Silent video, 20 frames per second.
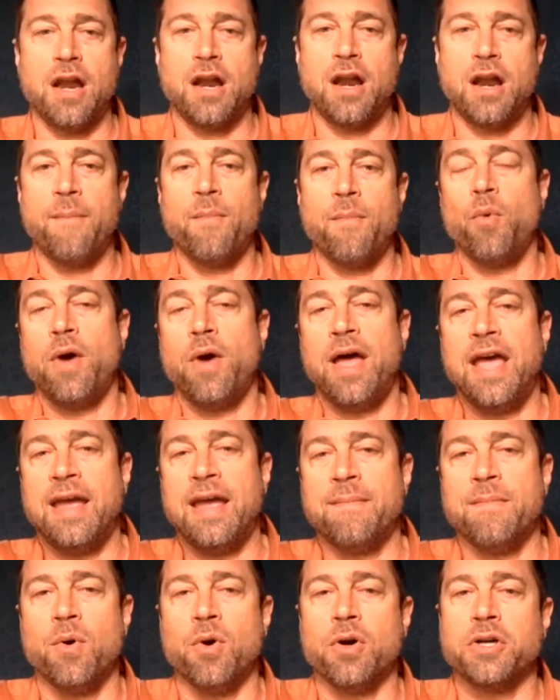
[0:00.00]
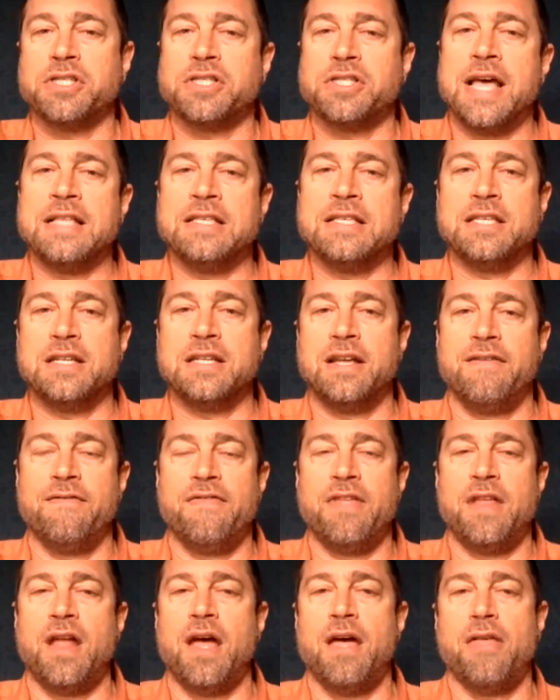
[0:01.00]
and I'm way more sensitive
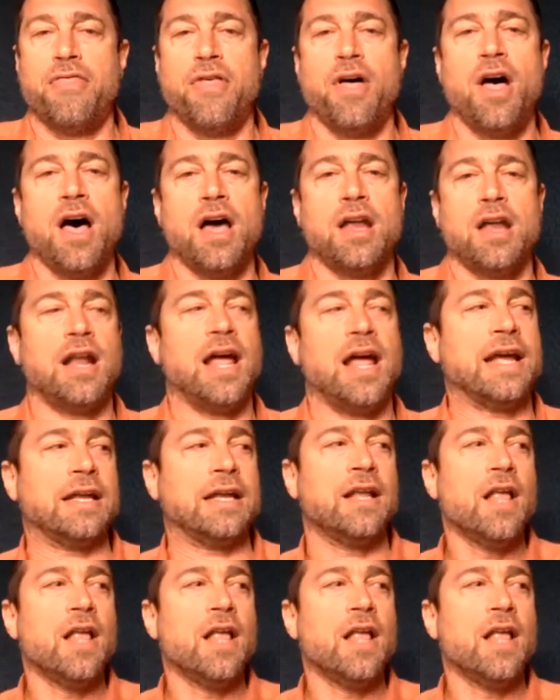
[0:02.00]
than I thought, and I